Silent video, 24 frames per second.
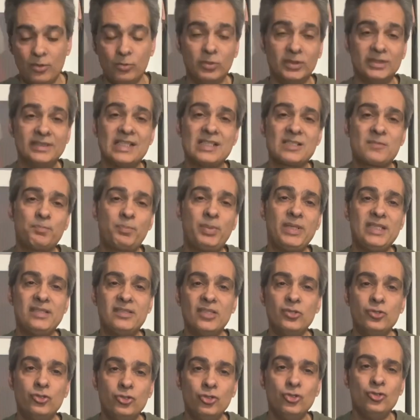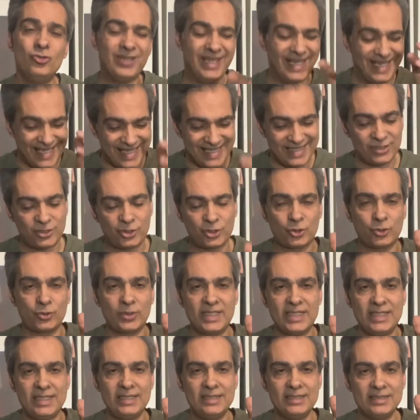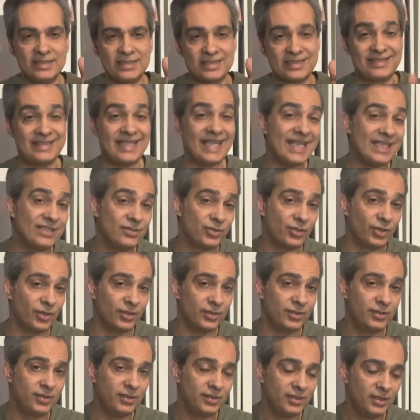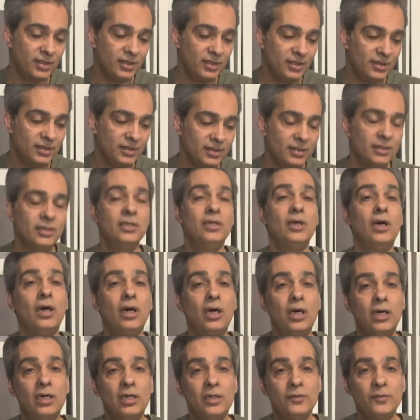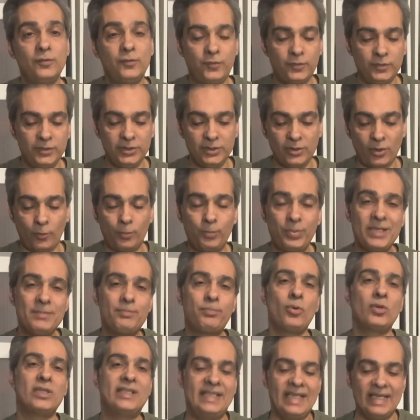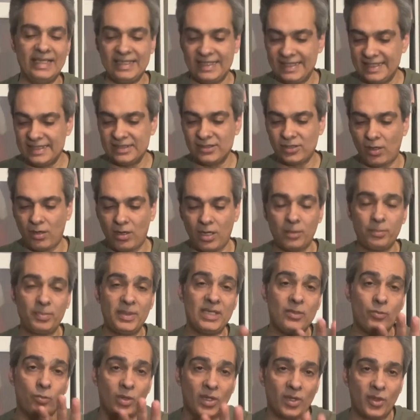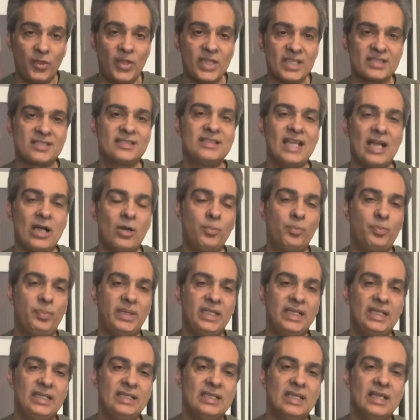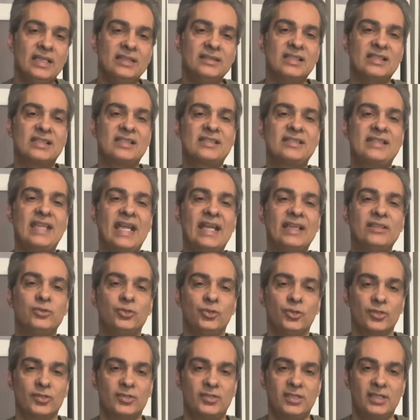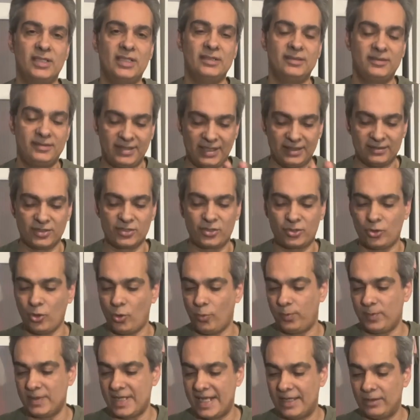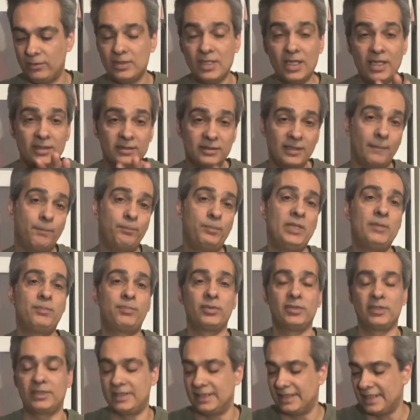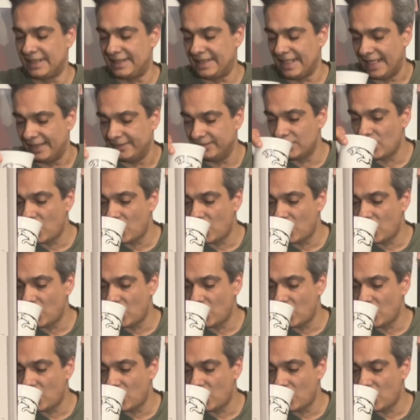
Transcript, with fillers: Will this be the new entry standard of, you know, people getting into hobby? Will this now be the standard telescope now that people are going to get?